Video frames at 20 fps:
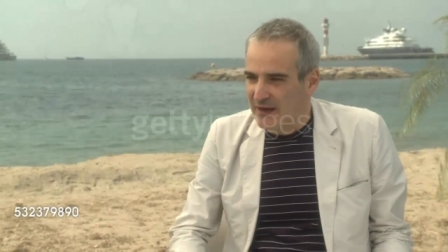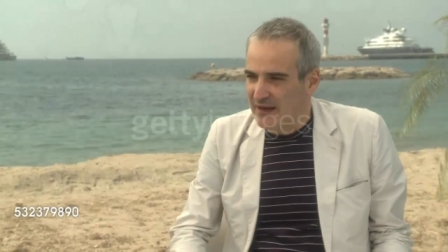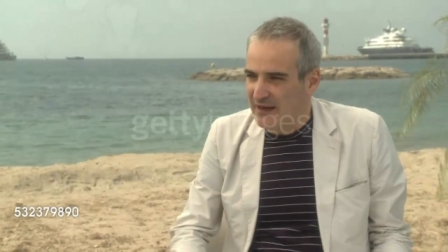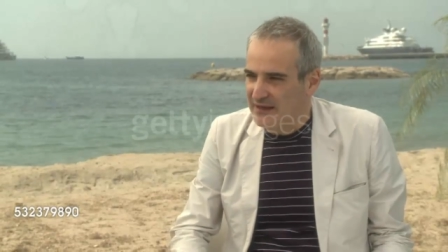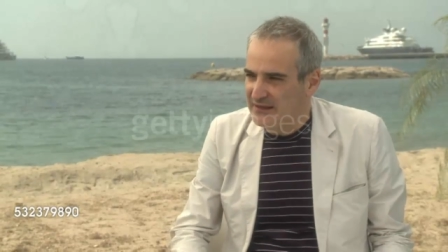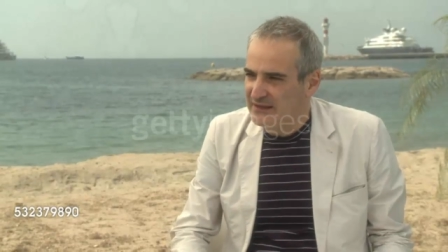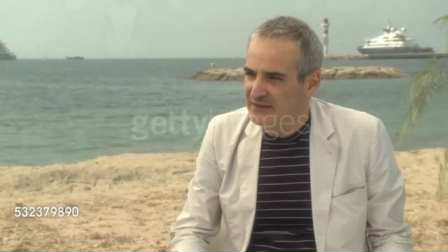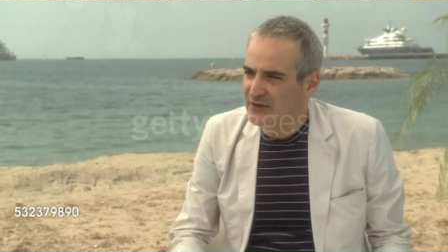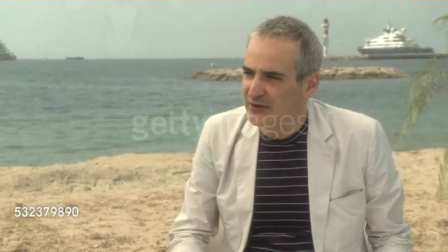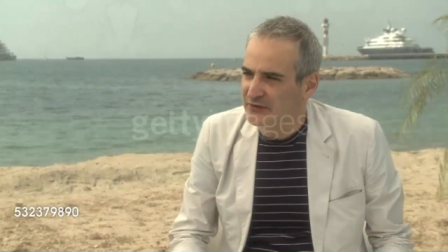I
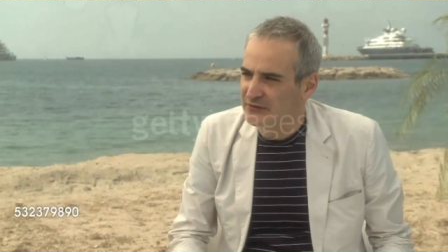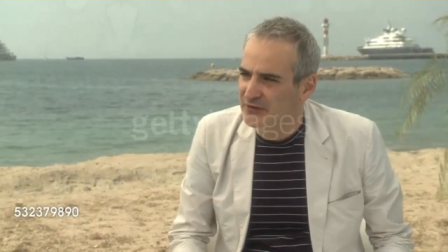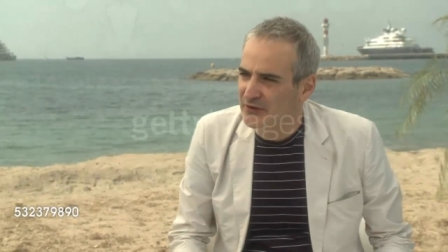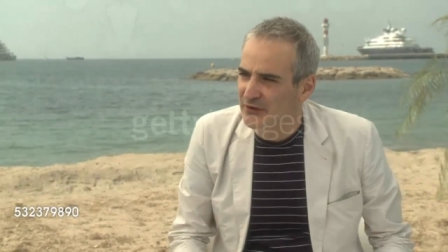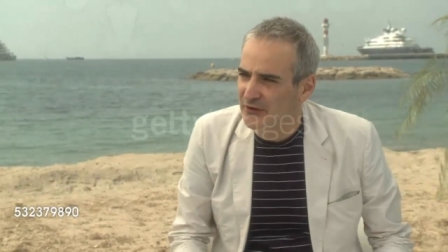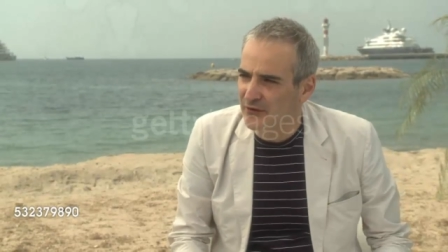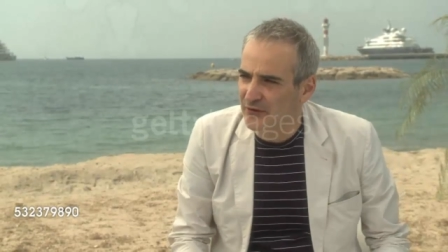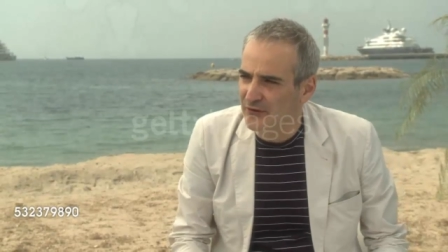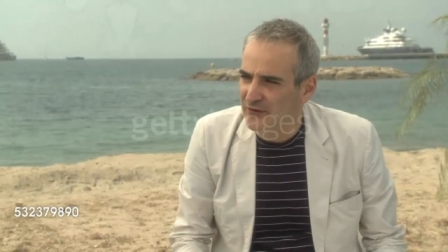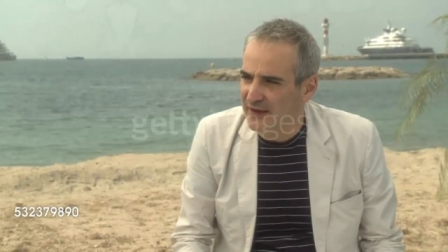did not
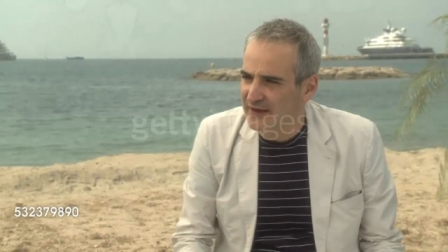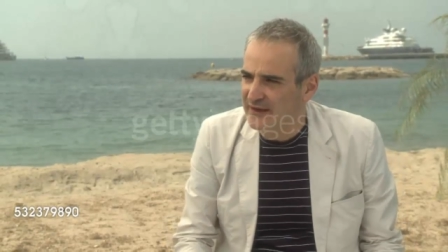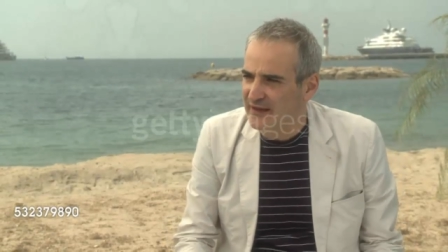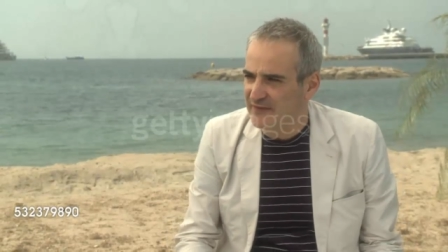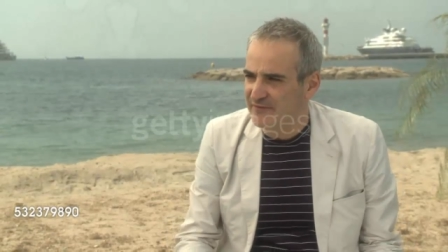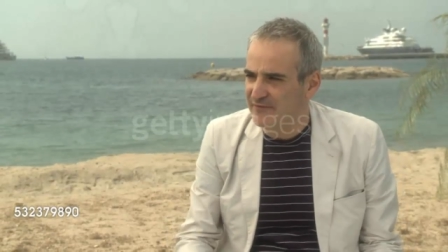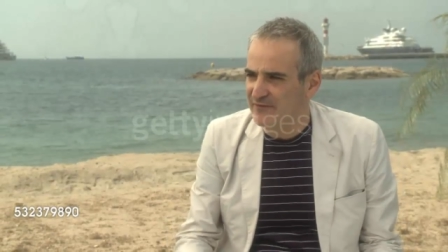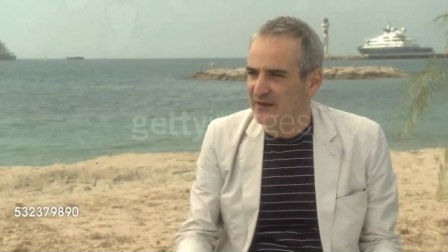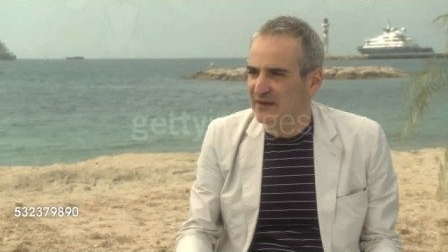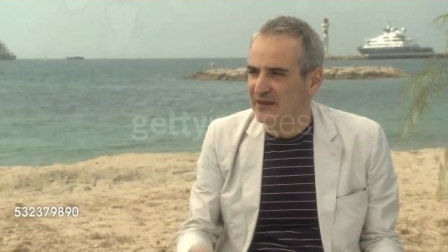know, and I
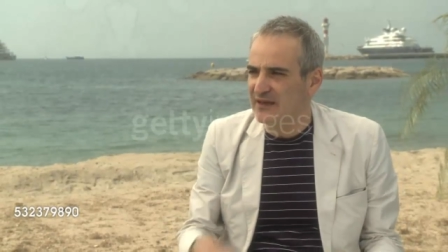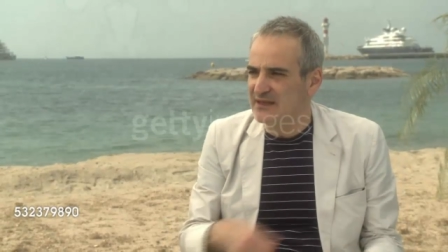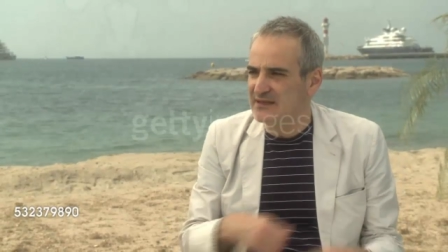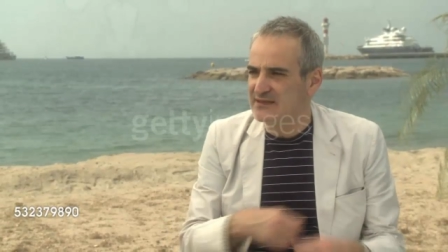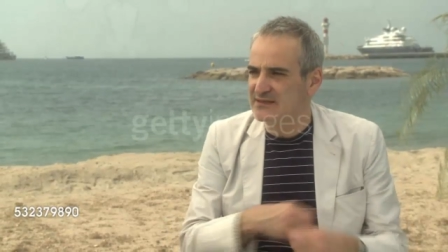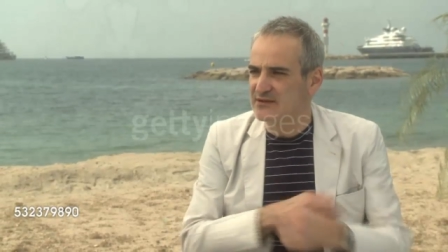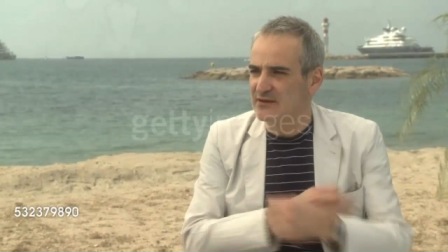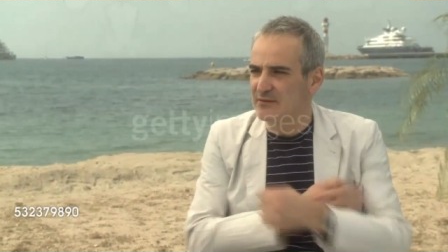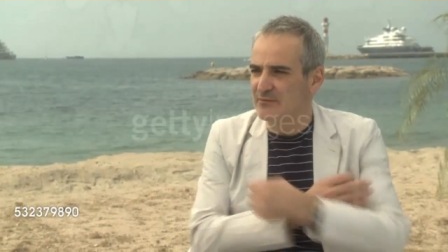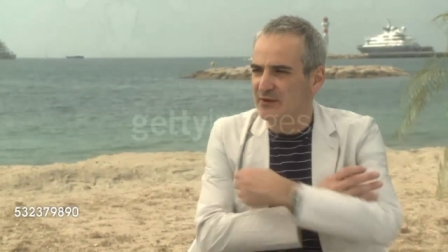think
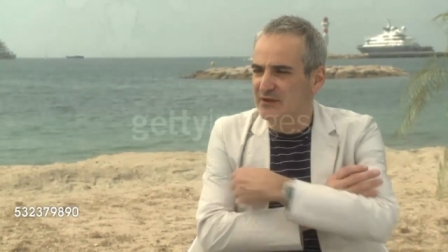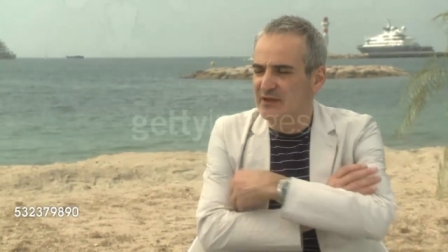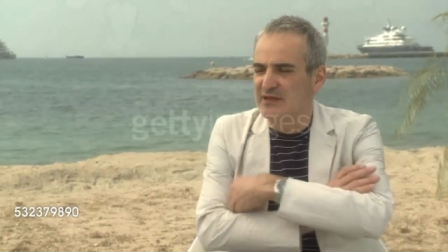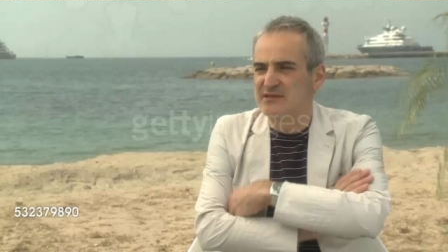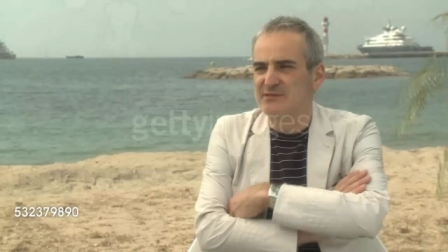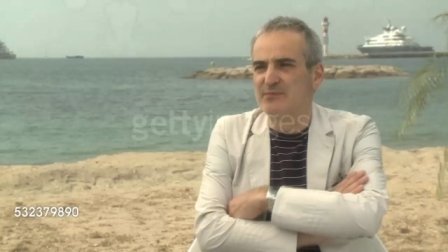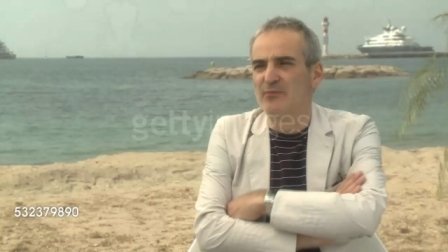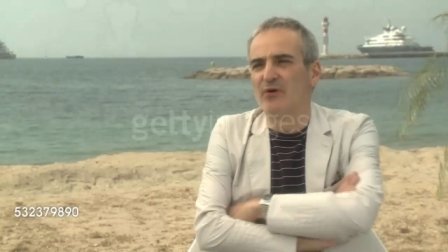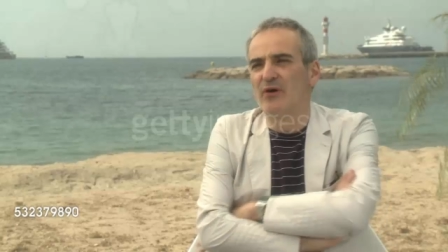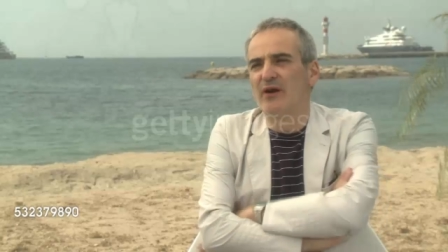but
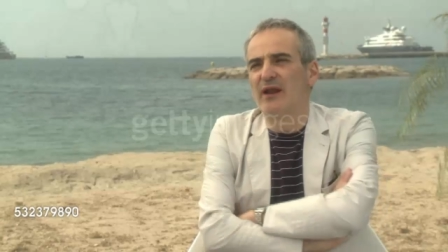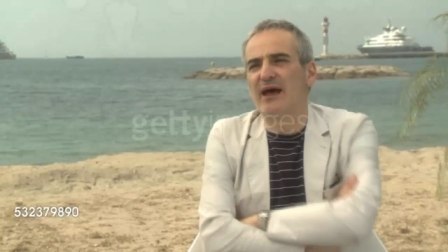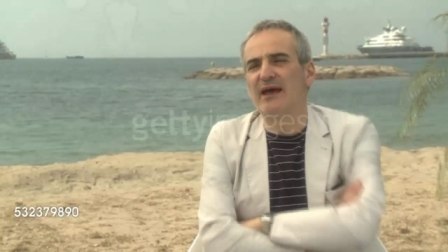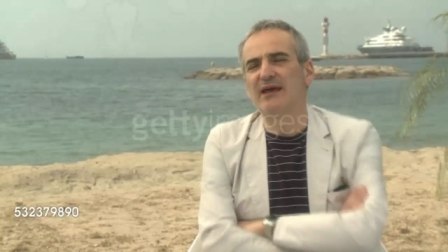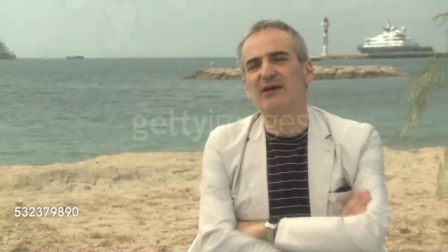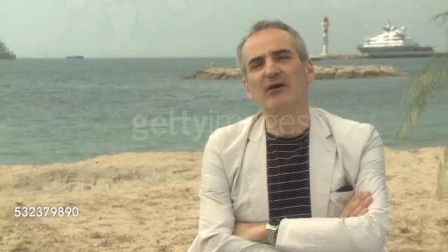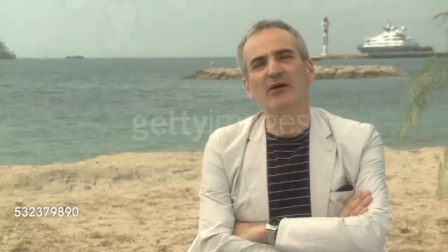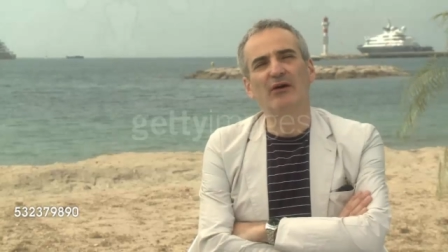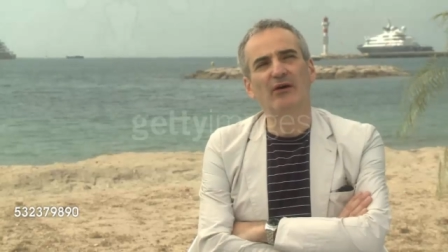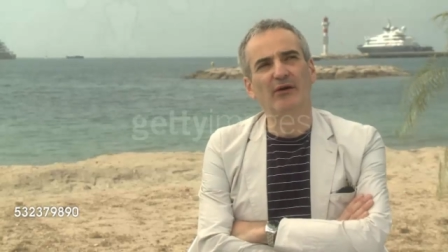it's more
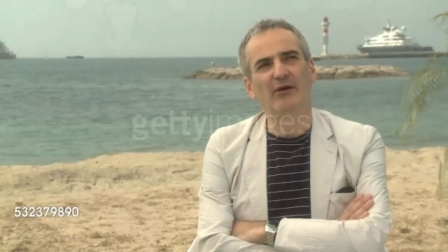like